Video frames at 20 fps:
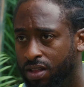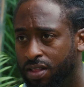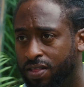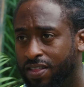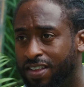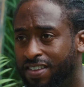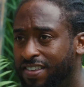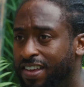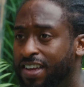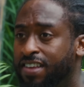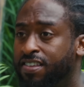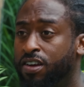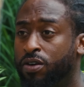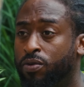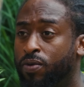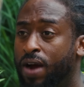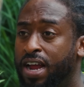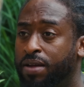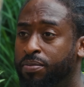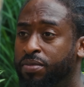this isn't
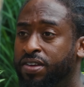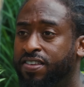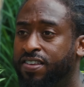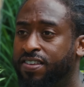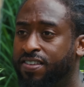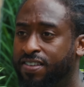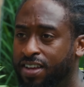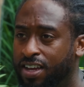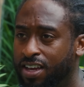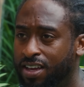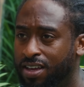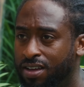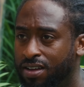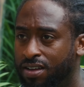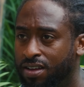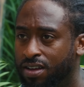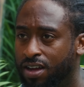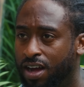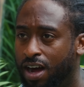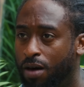right, Mrs. D.
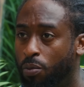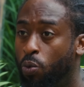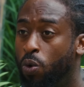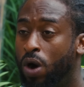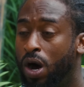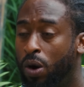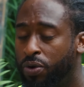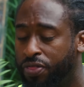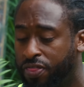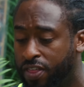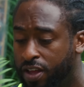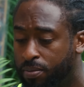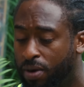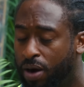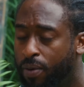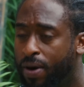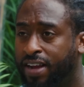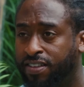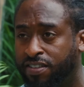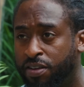I'm well within my
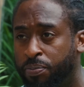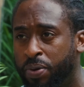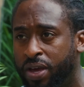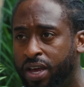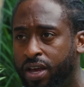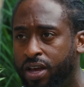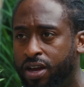right to be